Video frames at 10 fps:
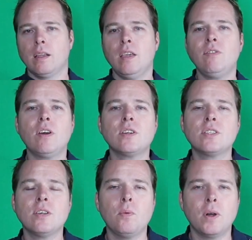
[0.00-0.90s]
If you are
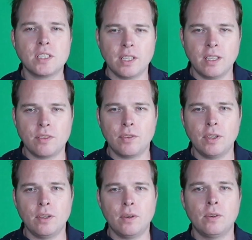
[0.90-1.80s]
still watching this
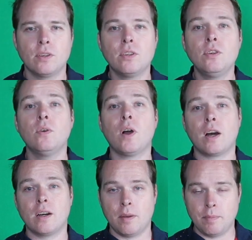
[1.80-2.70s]
video, you
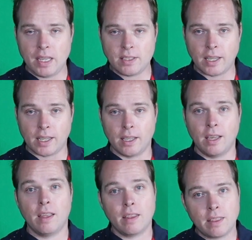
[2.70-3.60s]
are amazing.
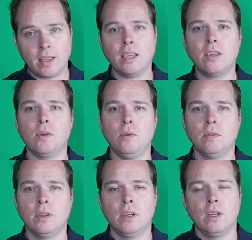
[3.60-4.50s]
Thank you.
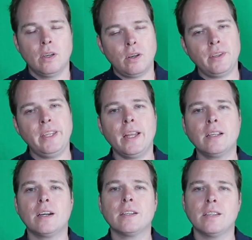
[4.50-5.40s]
On the end
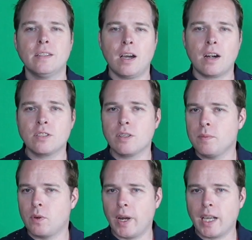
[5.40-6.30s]
card, there are
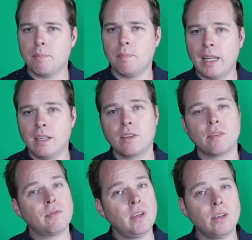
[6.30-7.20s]
some recommended
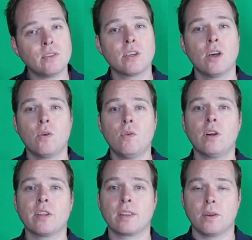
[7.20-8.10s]
videos worth